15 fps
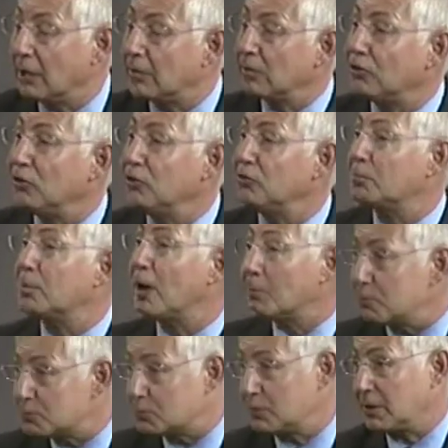There's huge
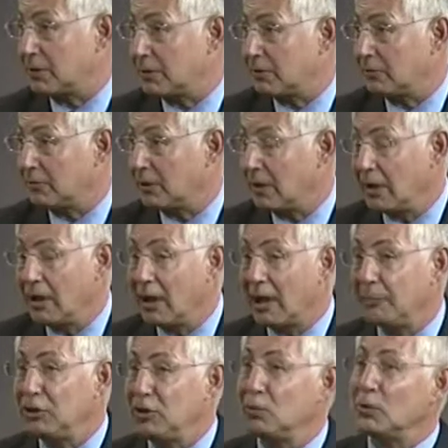problems with this. I mean,